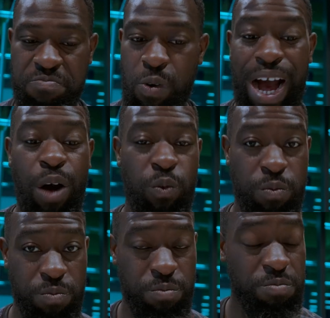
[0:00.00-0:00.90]
Wow,
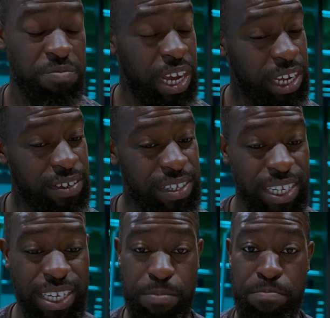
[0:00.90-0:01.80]
Nikon
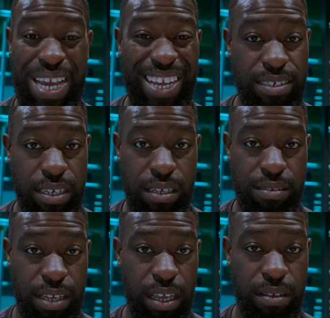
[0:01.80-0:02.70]
did an amazing
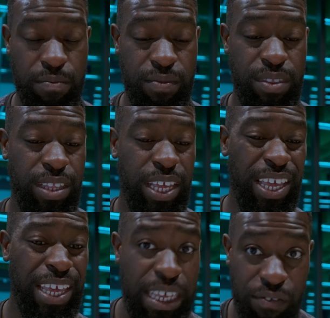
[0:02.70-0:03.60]
thing. The
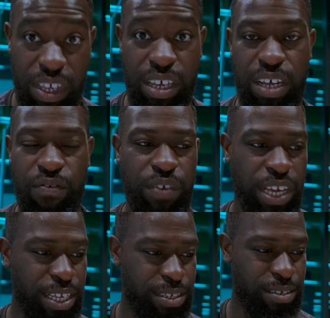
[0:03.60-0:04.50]
EVF
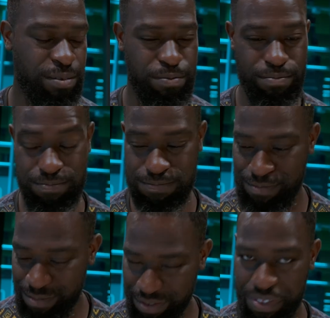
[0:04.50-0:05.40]
is
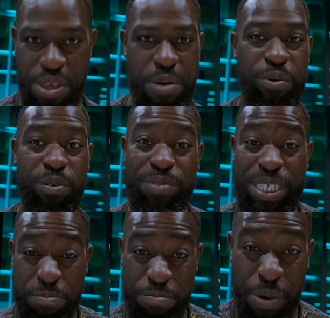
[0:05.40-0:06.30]
probably
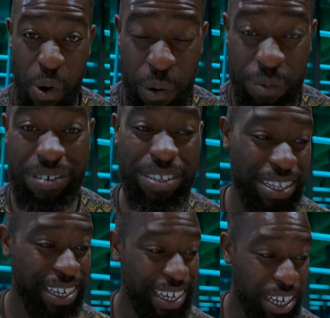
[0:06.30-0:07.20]
the
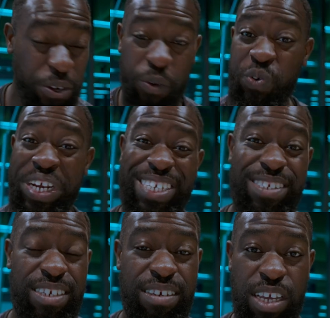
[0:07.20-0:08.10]
most
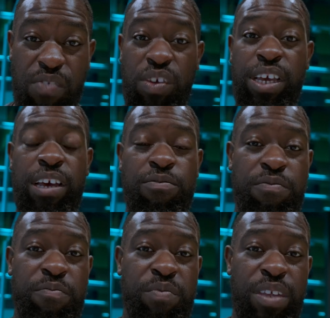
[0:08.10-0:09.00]
crazy
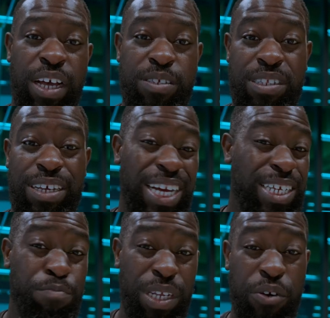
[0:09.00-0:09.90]
EVF that
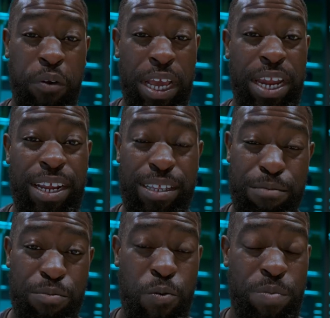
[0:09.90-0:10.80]
has been created at
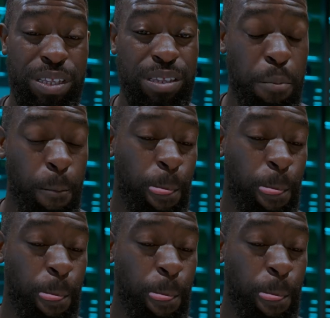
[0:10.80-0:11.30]
the moment